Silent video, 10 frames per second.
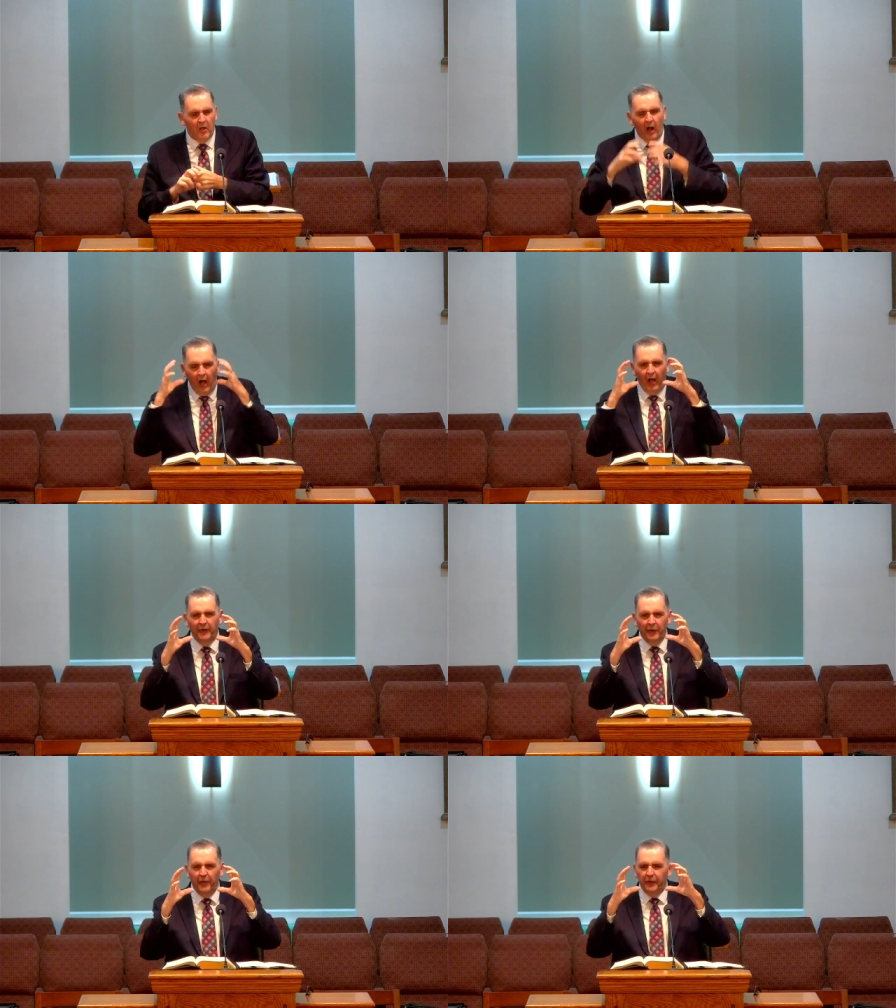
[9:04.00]

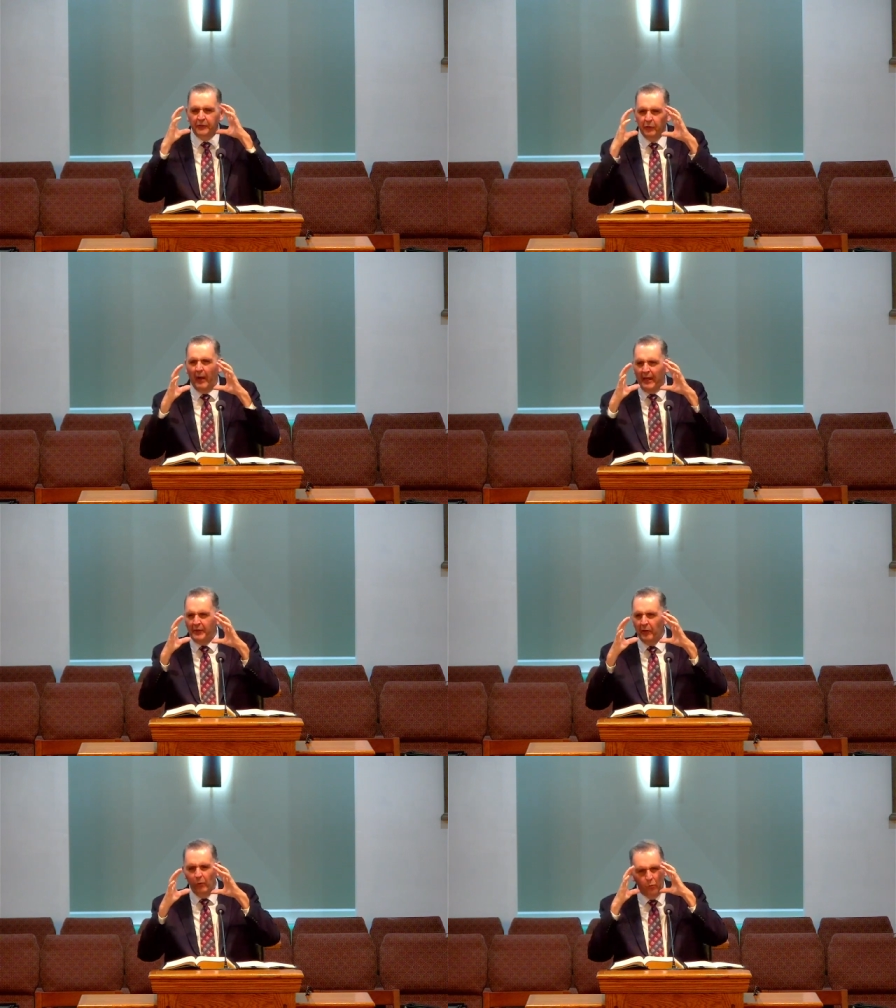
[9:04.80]
Under the
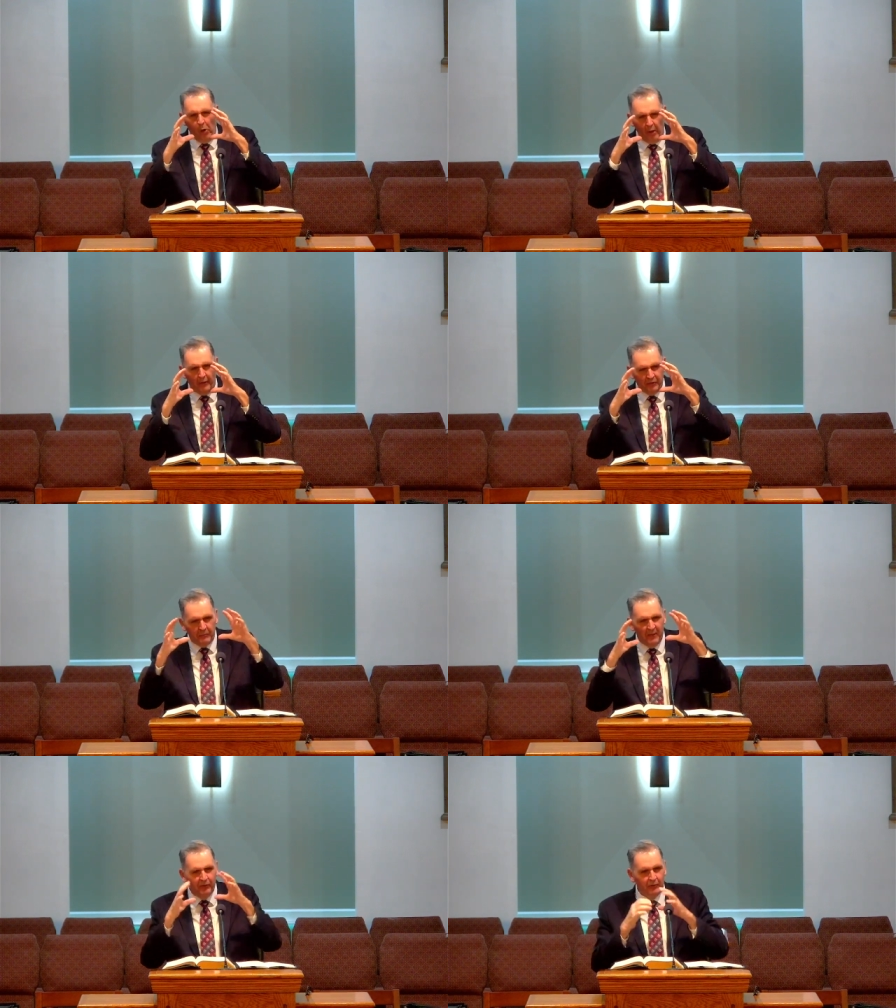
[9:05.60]
greater works
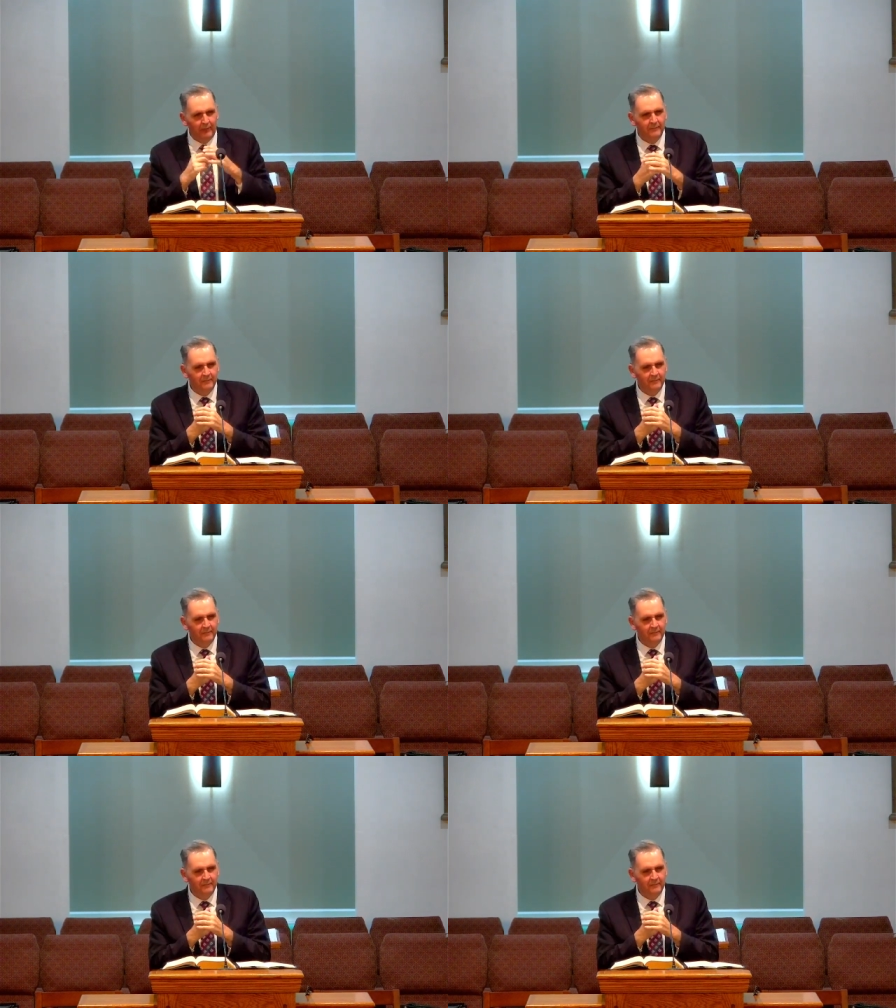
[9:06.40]
mission,